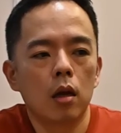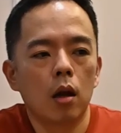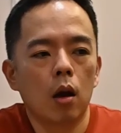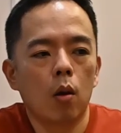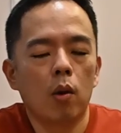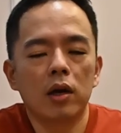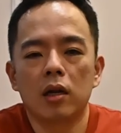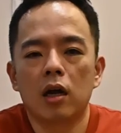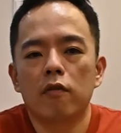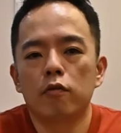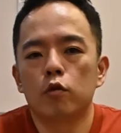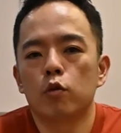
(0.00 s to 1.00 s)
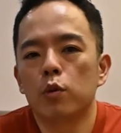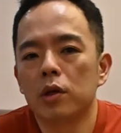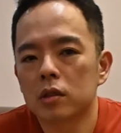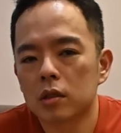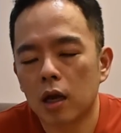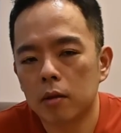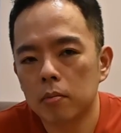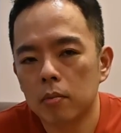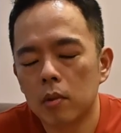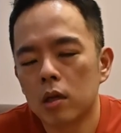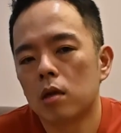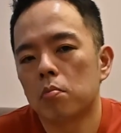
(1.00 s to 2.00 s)
1.5 to 2 years time,
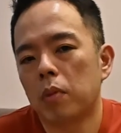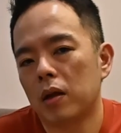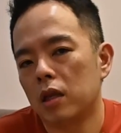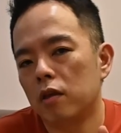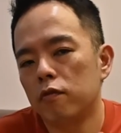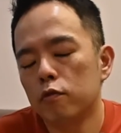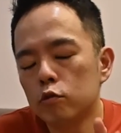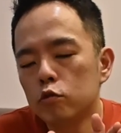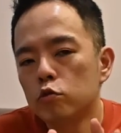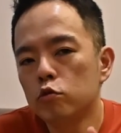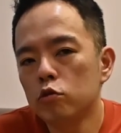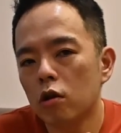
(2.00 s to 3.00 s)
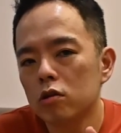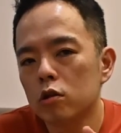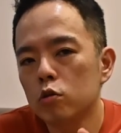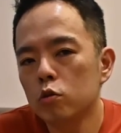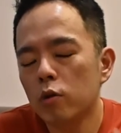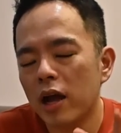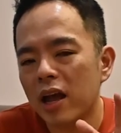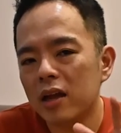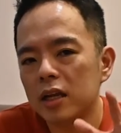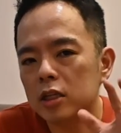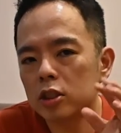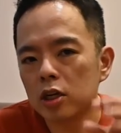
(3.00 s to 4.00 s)
but if you do not do
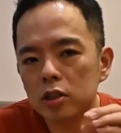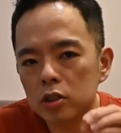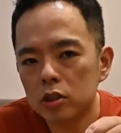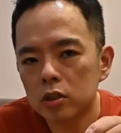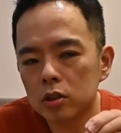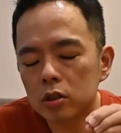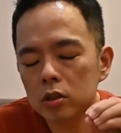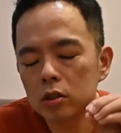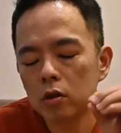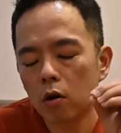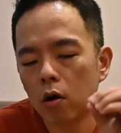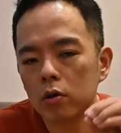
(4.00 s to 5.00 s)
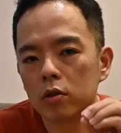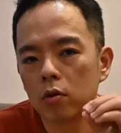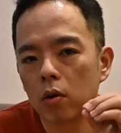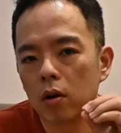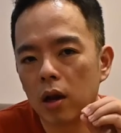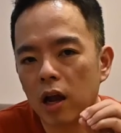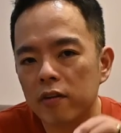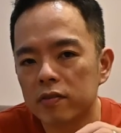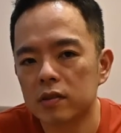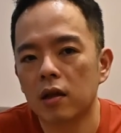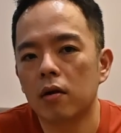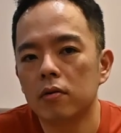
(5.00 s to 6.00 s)
any changes on your
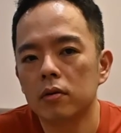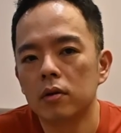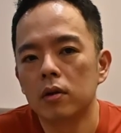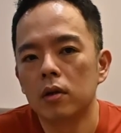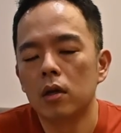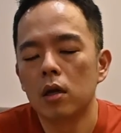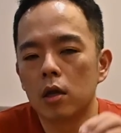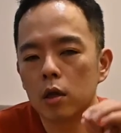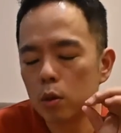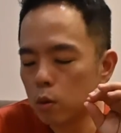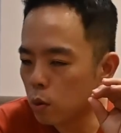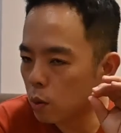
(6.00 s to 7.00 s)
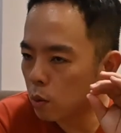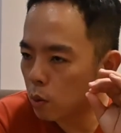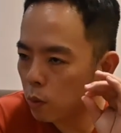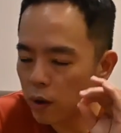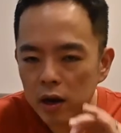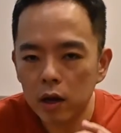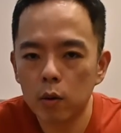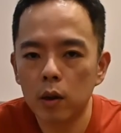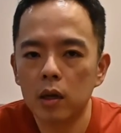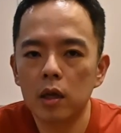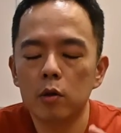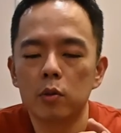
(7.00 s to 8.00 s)
lifestyle, you will very
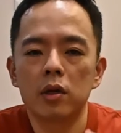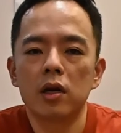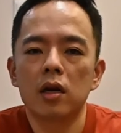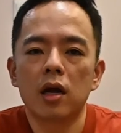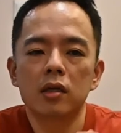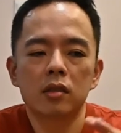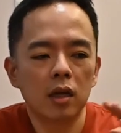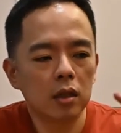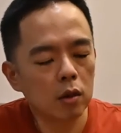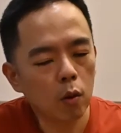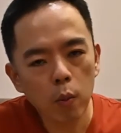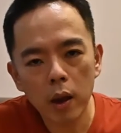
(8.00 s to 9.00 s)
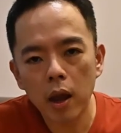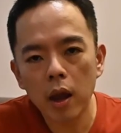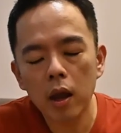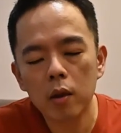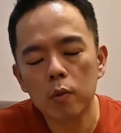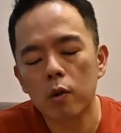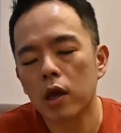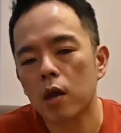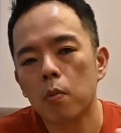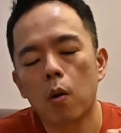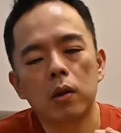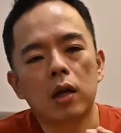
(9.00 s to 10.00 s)
quickly you will realize that the weight will keep
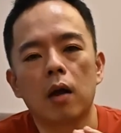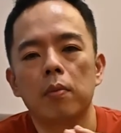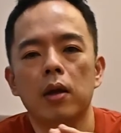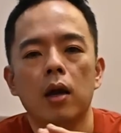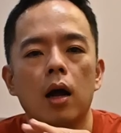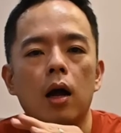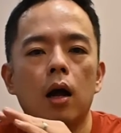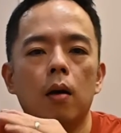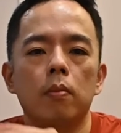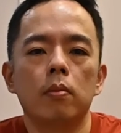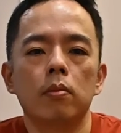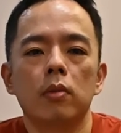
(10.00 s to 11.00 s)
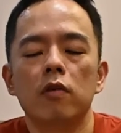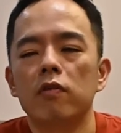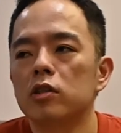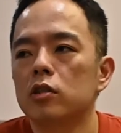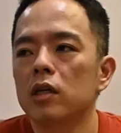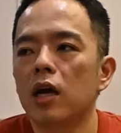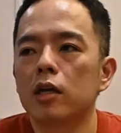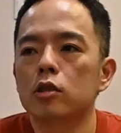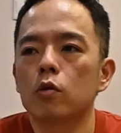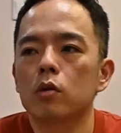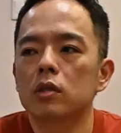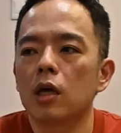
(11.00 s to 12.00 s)
on coming up. Eventually, I
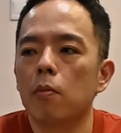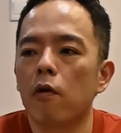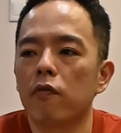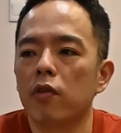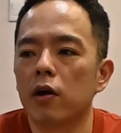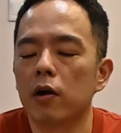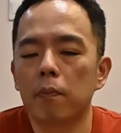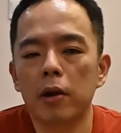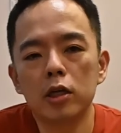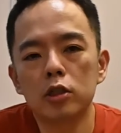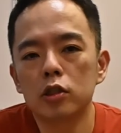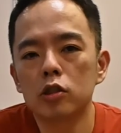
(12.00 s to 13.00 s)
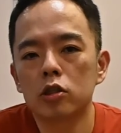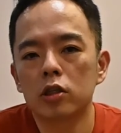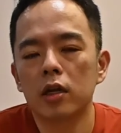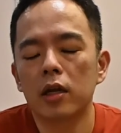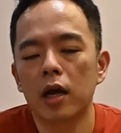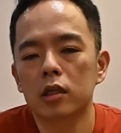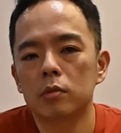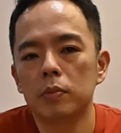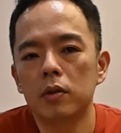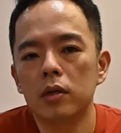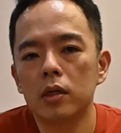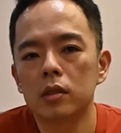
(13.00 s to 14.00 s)
saw some of the patients share their
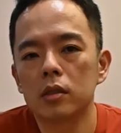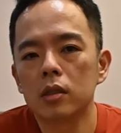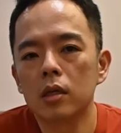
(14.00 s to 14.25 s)
experience.